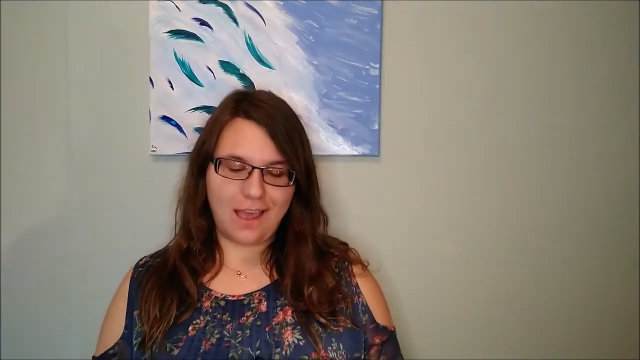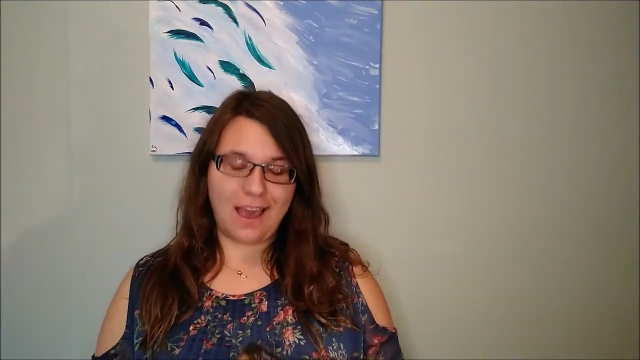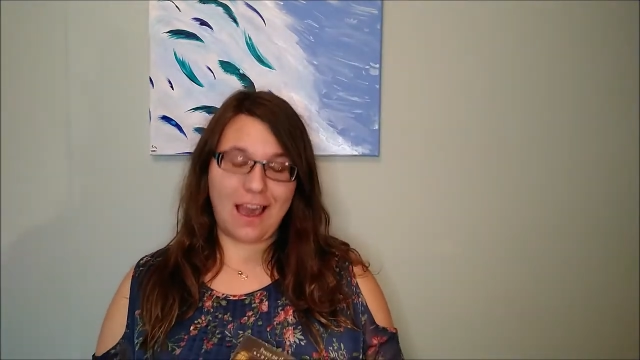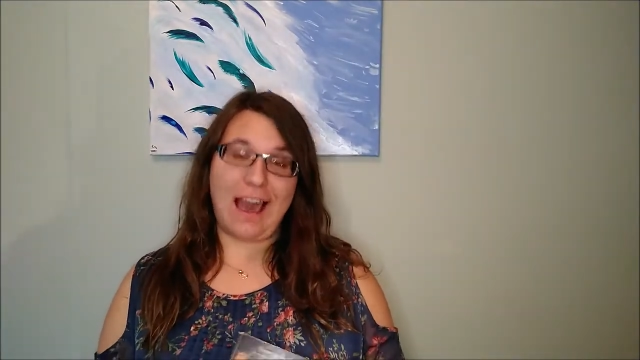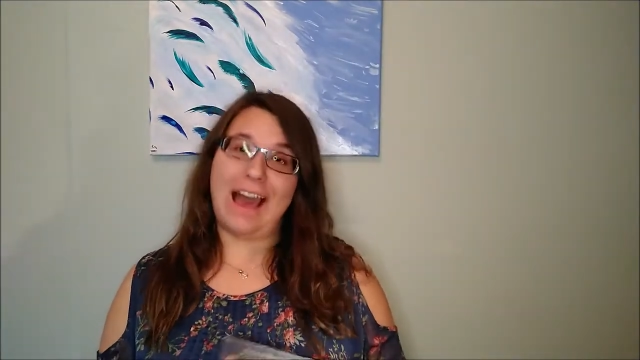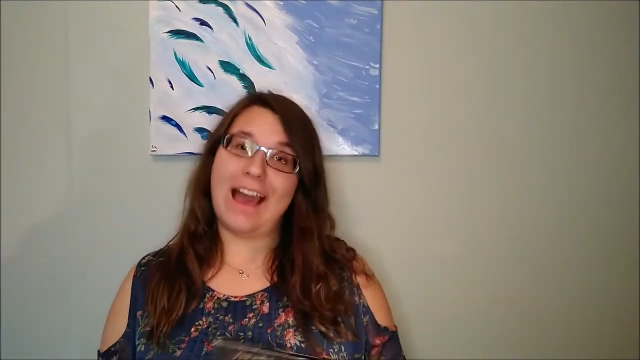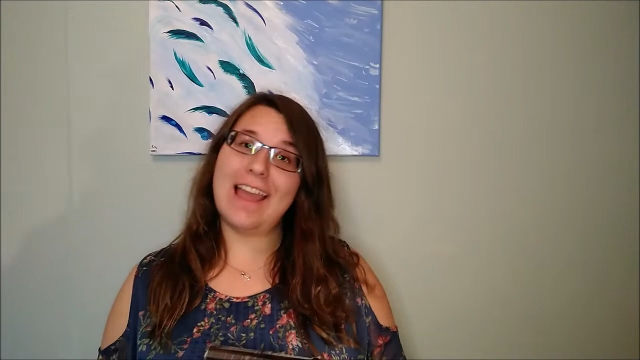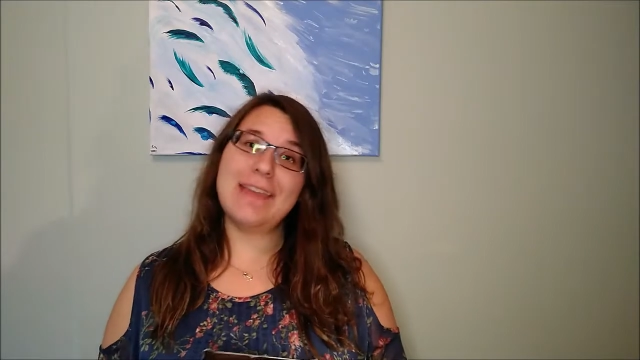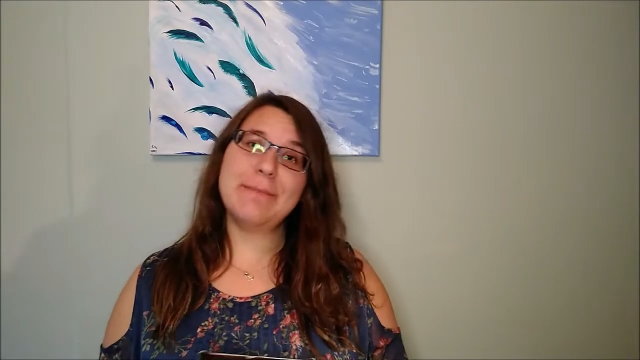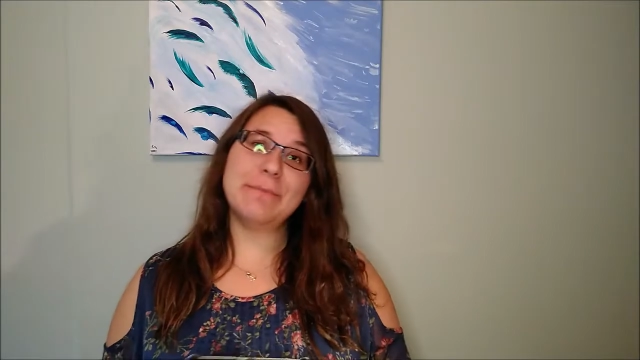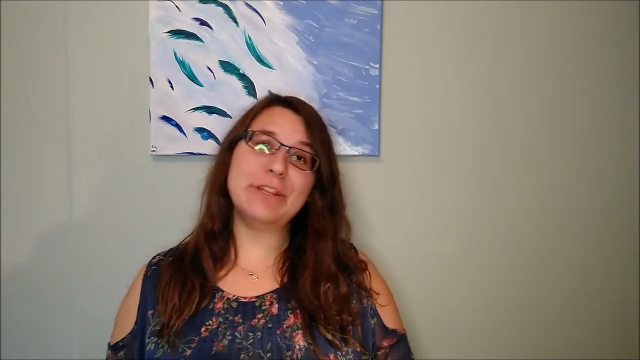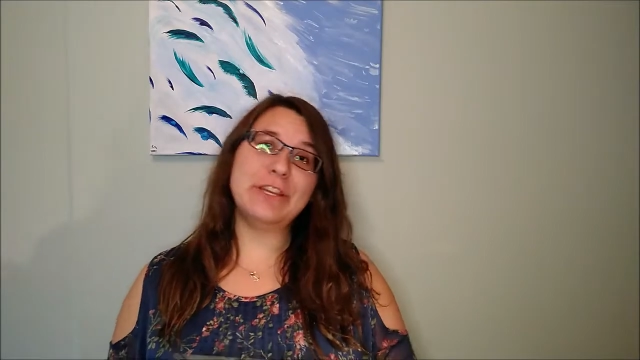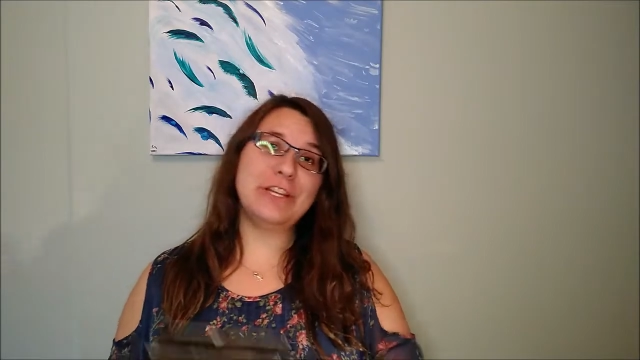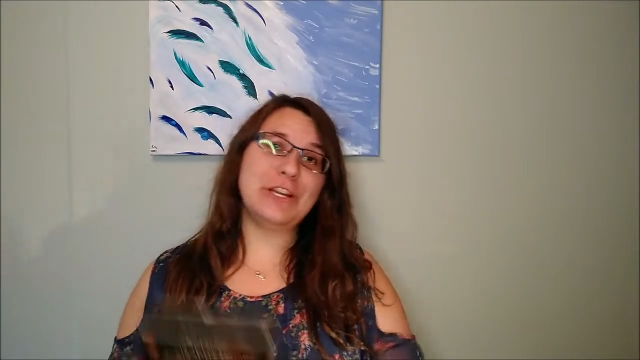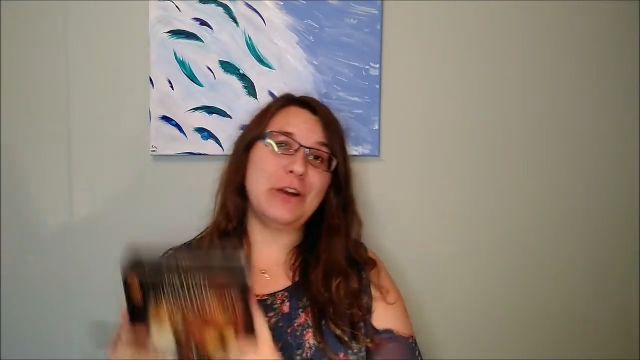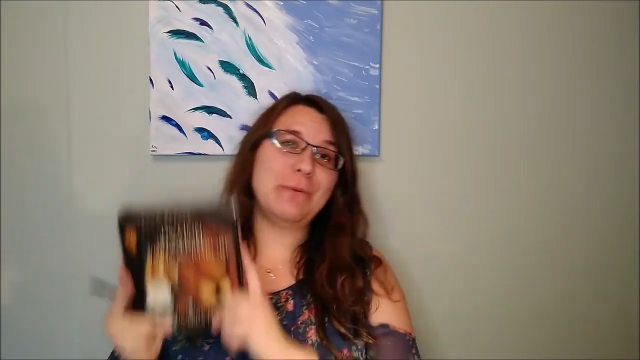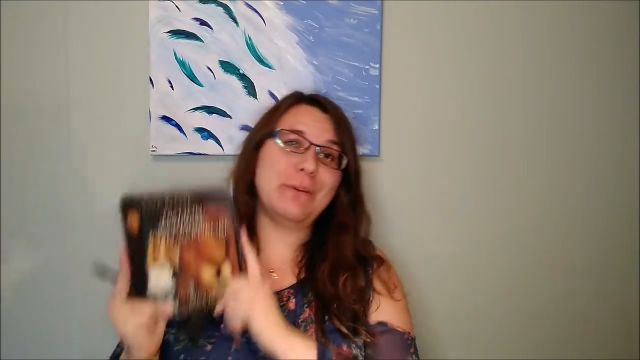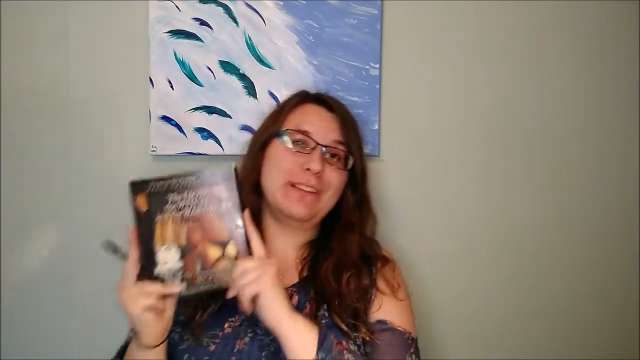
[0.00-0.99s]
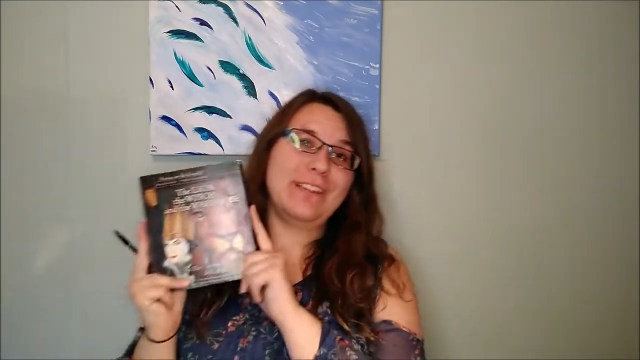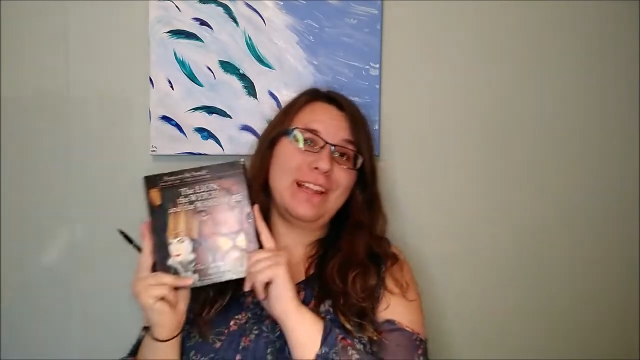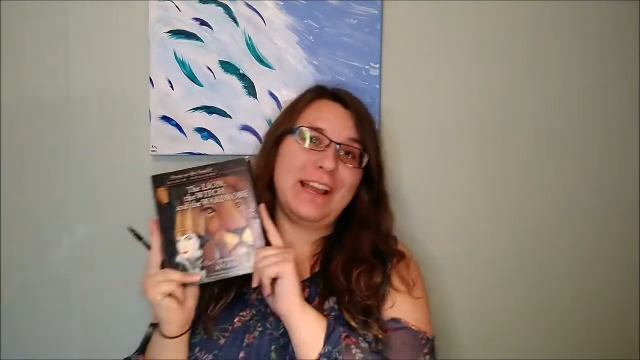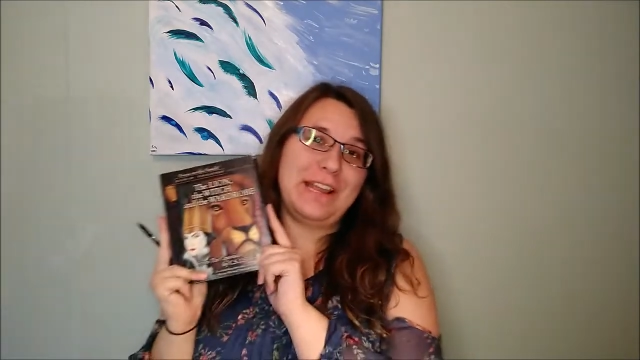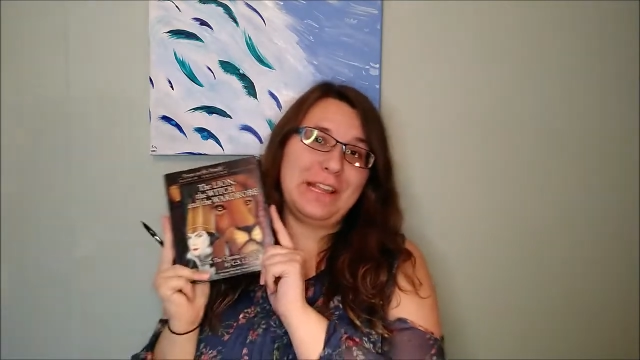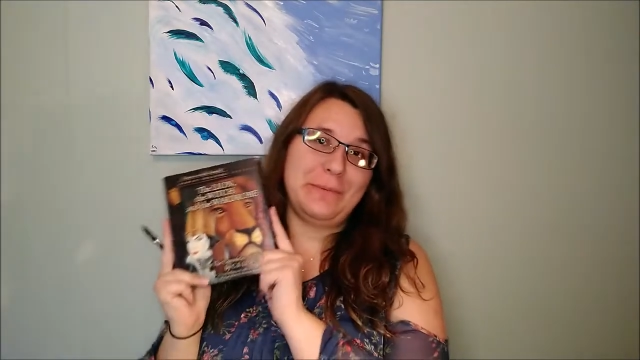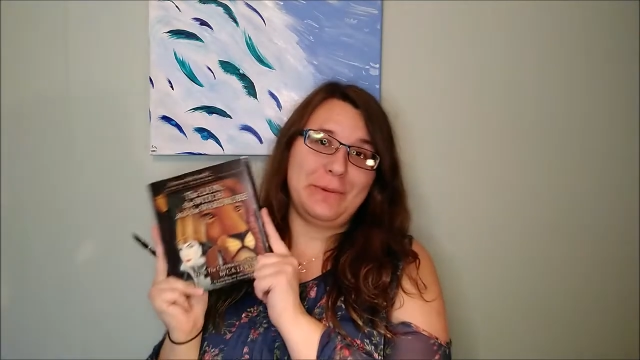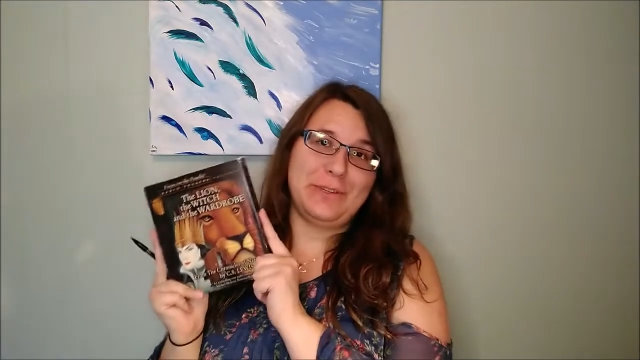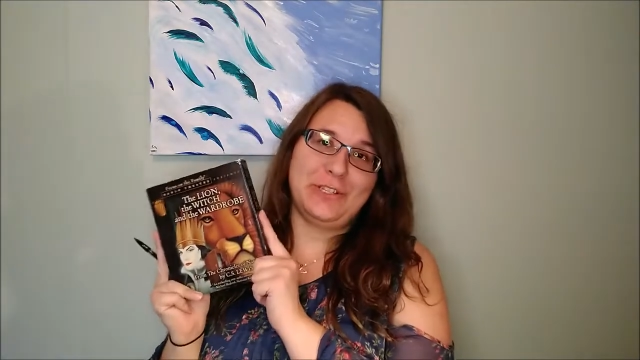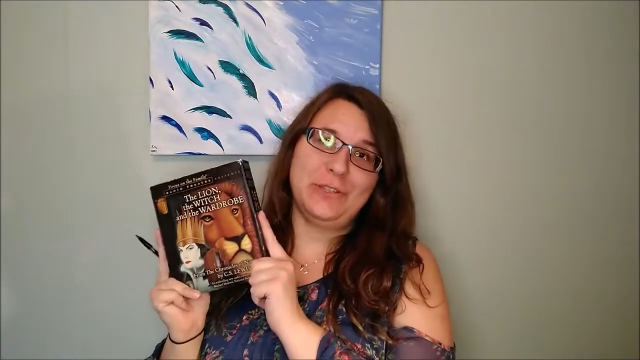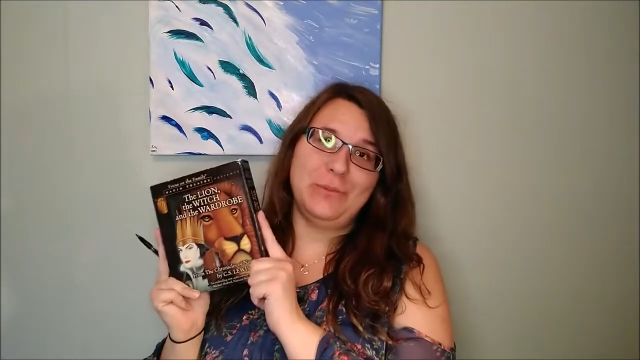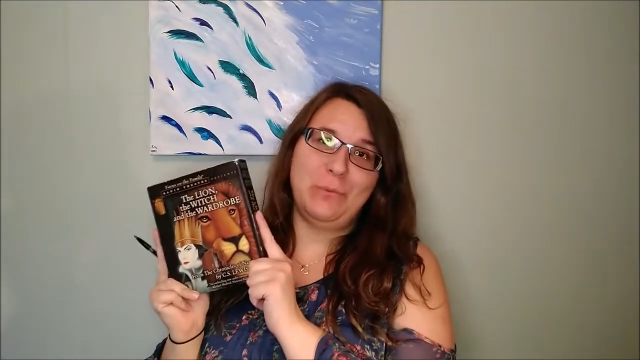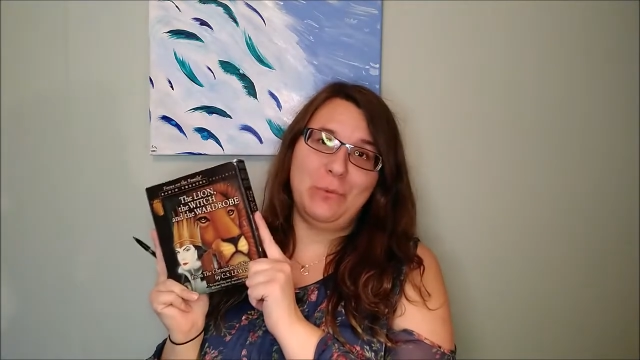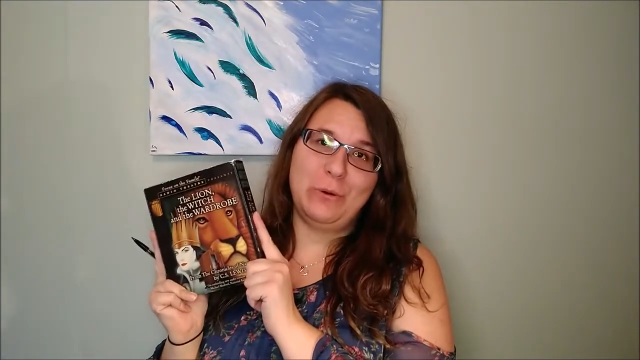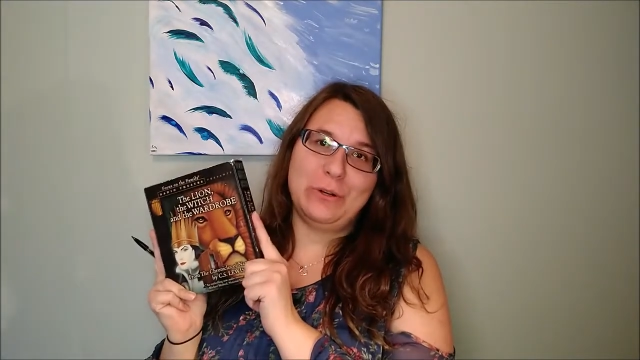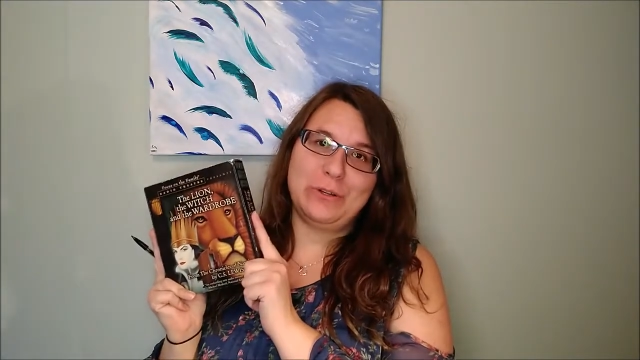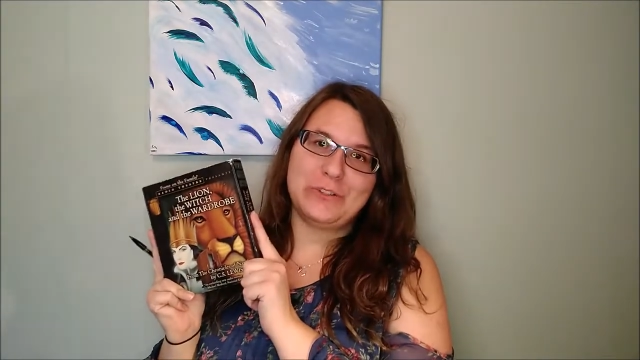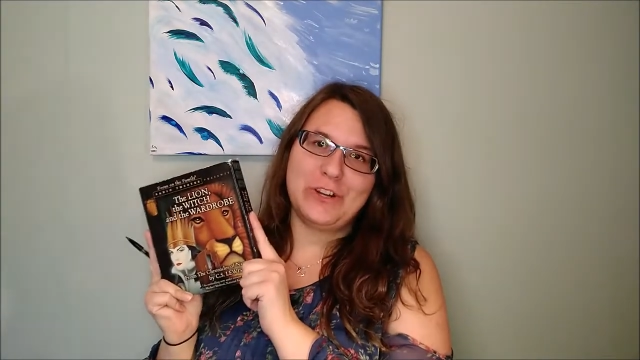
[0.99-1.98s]
I am going to go with Lion, the Witch, and the
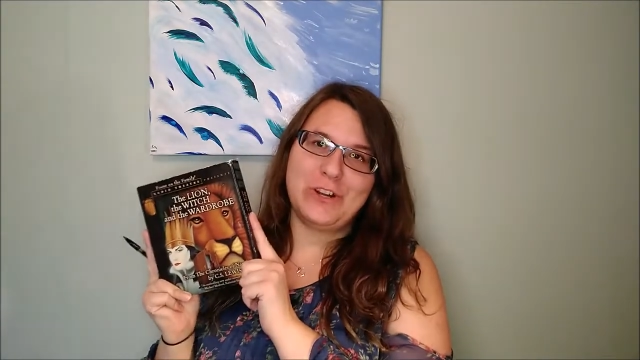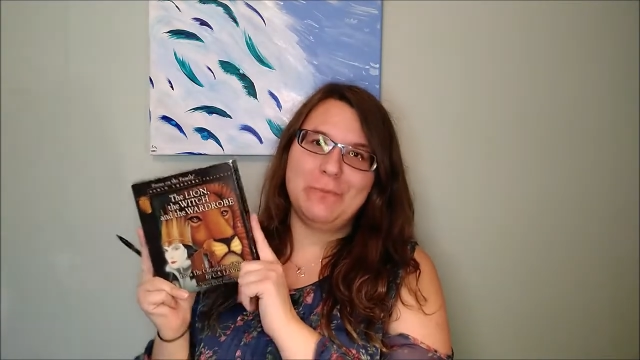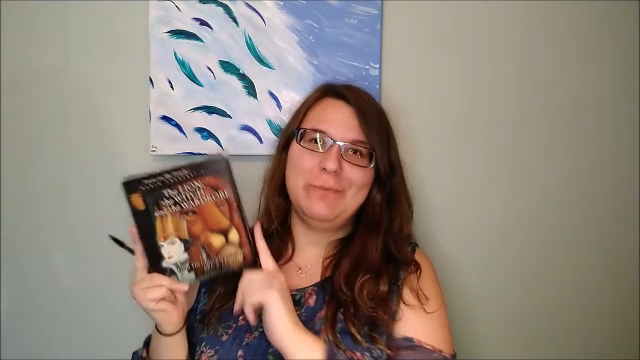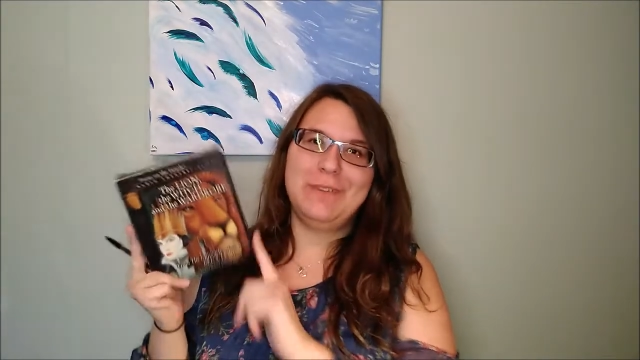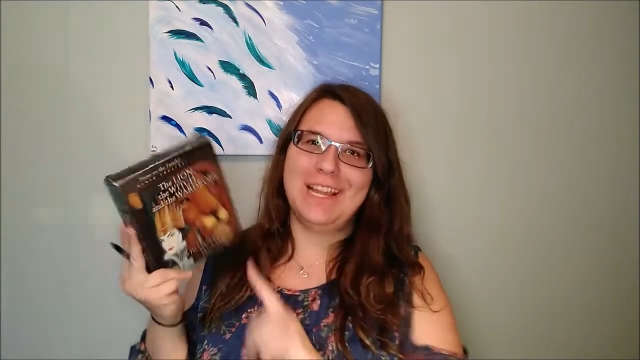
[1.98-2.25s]
Wardrobe.